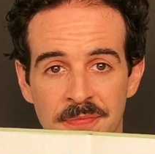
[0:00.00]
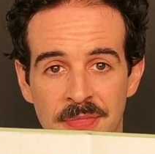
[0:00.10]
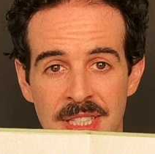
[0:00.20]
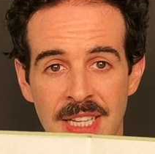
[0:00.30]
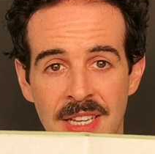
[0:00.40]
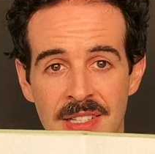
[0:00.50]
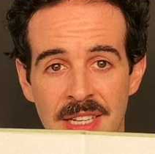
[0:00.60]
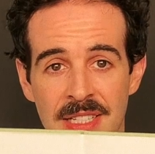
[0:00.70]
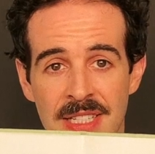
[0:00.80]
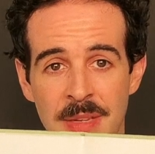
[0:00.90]
See,
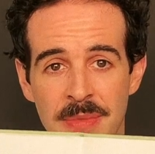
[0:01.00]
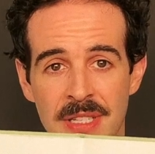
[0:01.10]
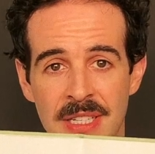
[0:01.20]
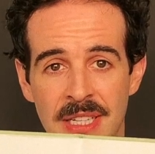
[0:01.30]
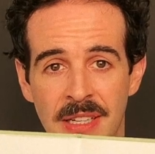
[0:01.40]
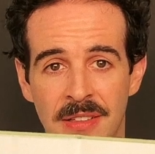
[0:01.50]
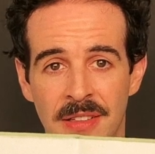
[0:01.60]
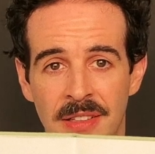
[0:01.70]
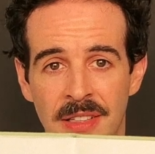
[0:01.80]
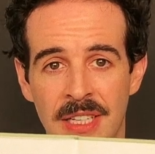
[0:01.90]
that is him sitting.
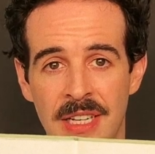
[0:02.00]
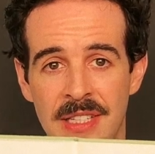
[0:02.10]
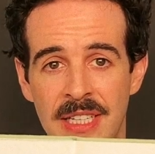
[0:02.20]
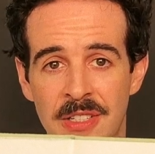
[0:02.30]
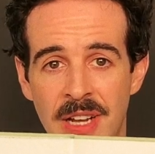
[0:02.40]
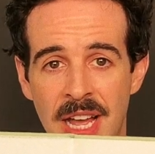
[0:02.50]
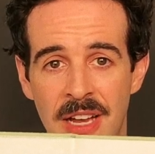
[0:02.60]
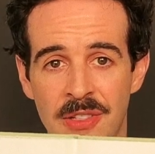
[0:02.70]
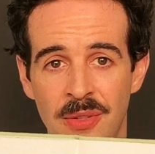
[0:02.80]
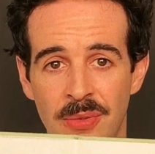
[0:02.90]
It's a little
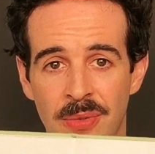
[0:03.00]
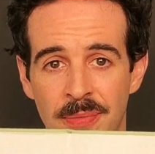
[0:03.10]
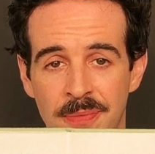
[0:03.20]
hat too.